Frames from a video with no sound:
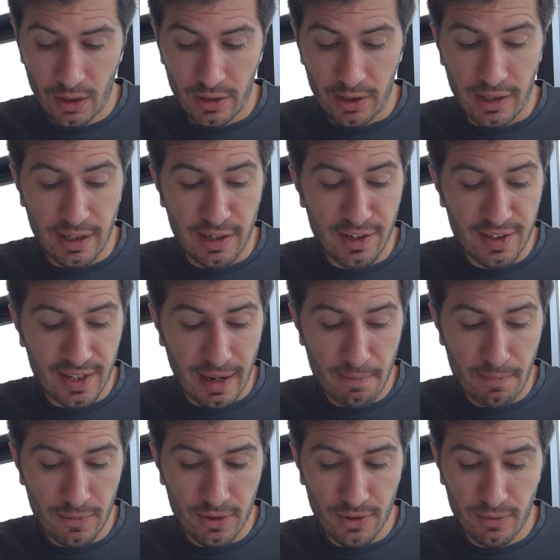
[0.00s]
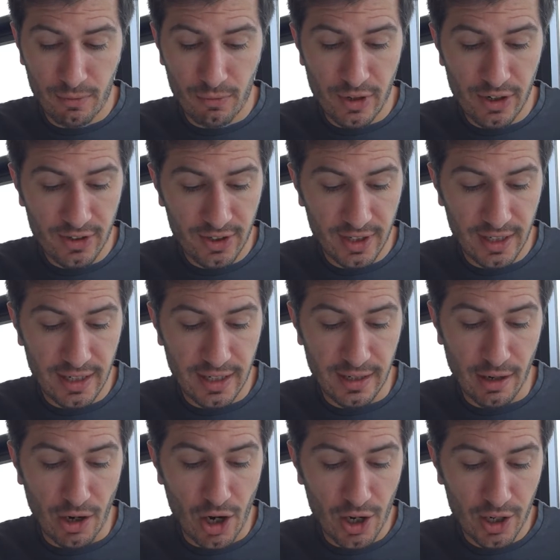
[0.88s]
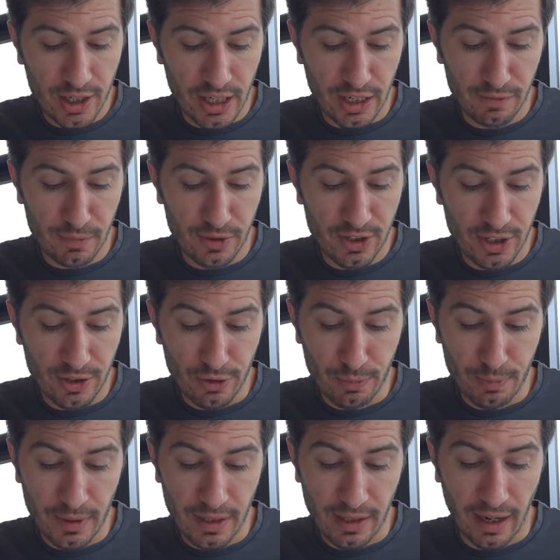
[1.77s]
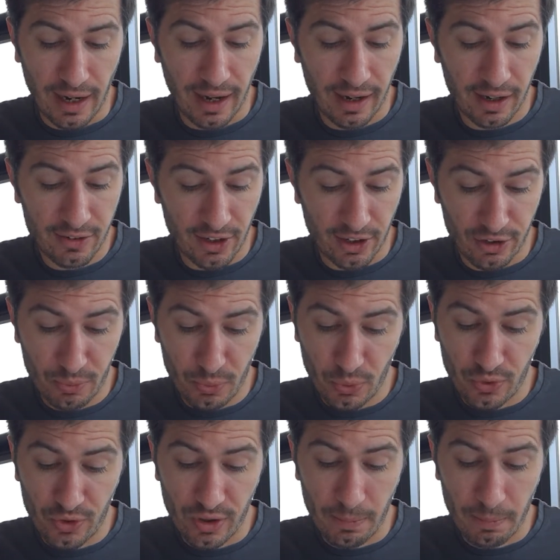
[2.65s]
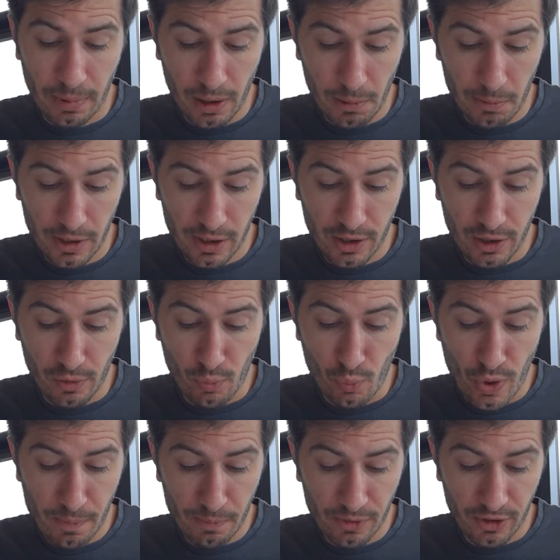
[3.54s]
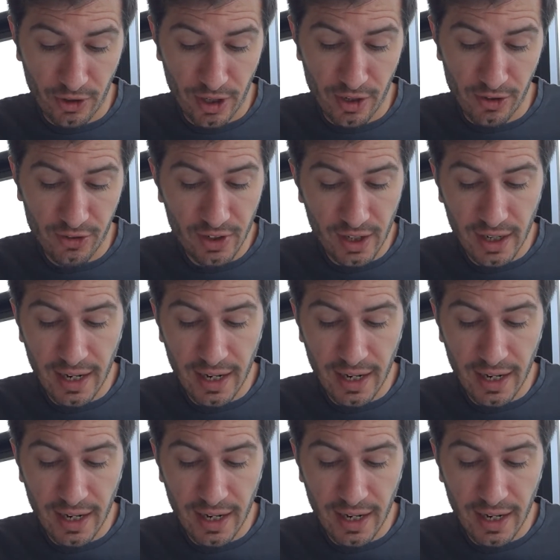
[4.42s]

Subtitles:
the contempt risk in archived material being accessible to the public on websites,